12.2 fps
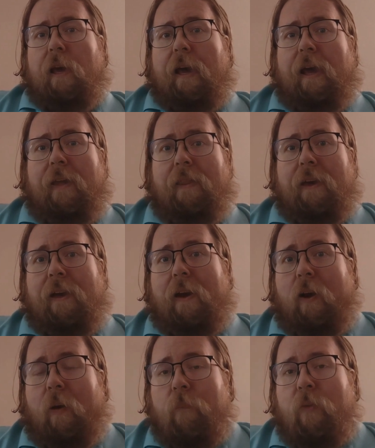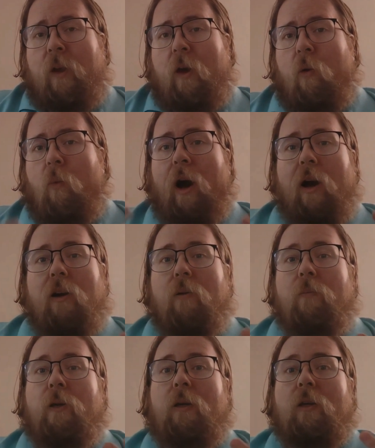Hey there!
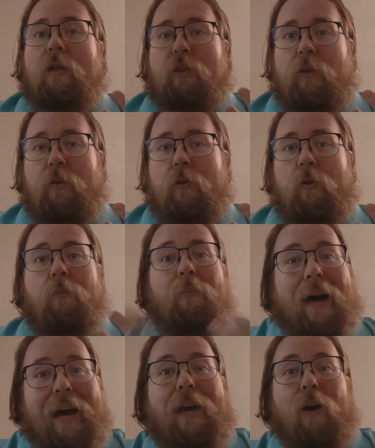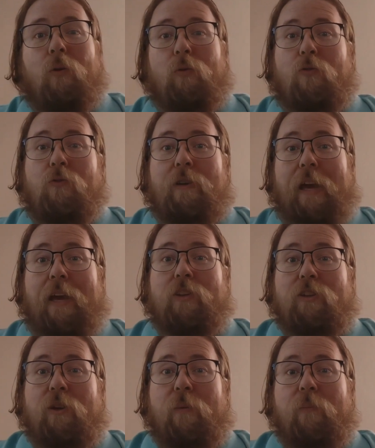Welcome to my own
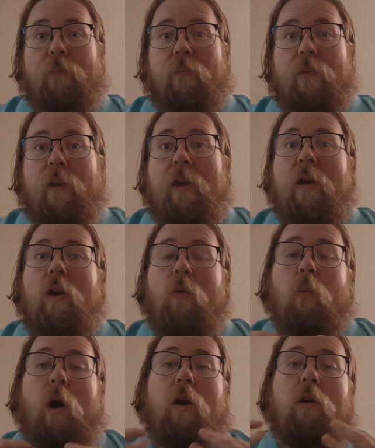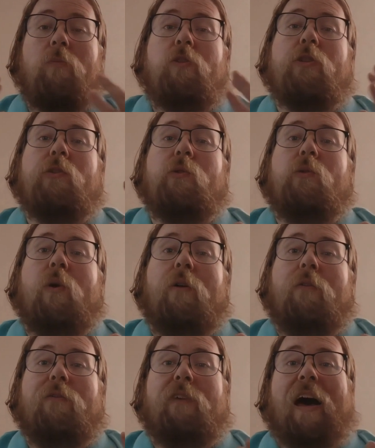creation. Welcome to
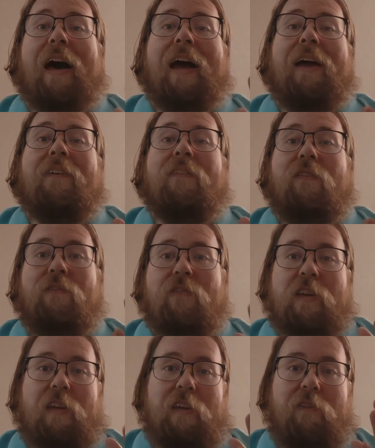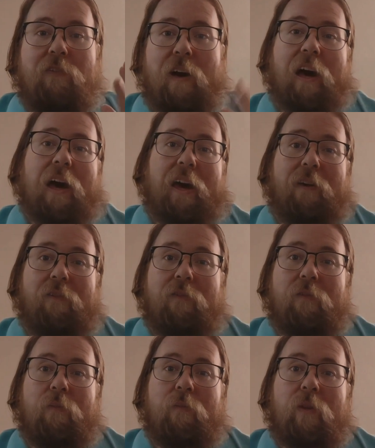five v
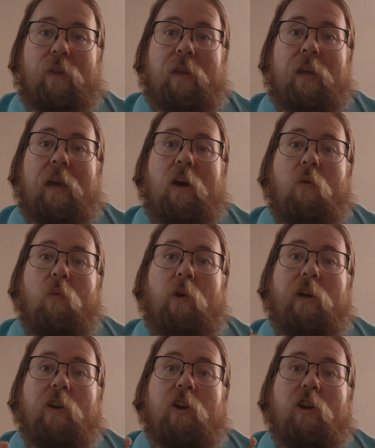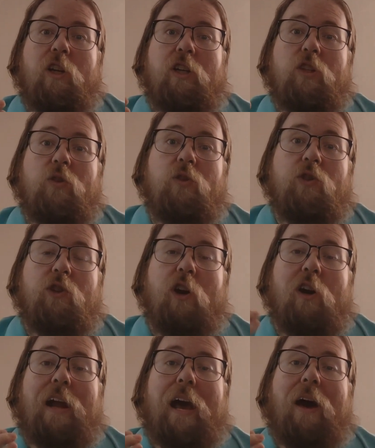five. We are going to
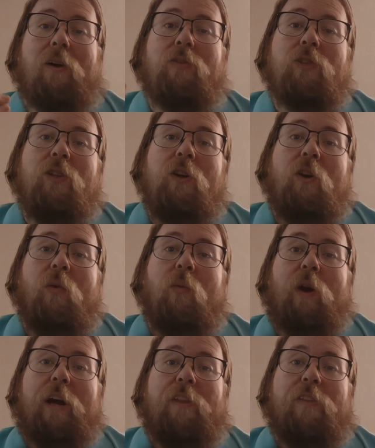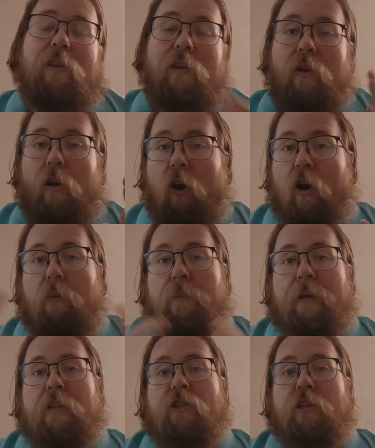start out with R
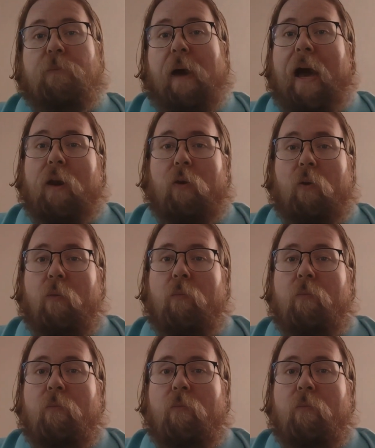P G Battle,